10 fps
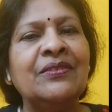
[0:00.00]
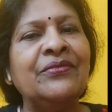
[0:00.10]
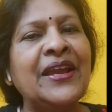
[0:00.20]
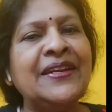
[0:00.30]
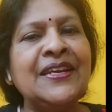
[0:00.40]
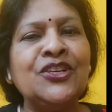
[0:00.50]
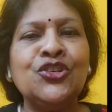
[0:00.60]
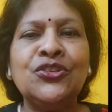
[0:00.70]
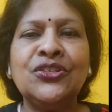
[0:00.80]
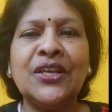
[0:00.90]

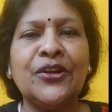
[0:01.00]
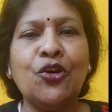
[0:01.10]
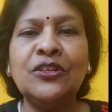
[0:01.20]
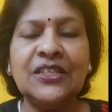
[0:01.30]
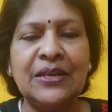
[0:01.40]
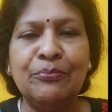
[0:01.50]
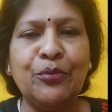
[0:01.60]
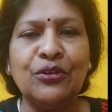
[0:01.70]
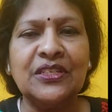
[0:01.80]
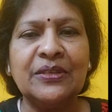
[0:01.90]
Variations are not
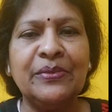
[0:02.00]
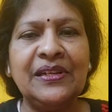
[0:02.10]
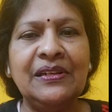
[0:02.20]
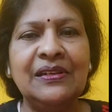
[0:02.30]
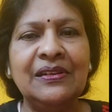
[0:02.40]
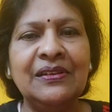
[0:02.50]
impossible.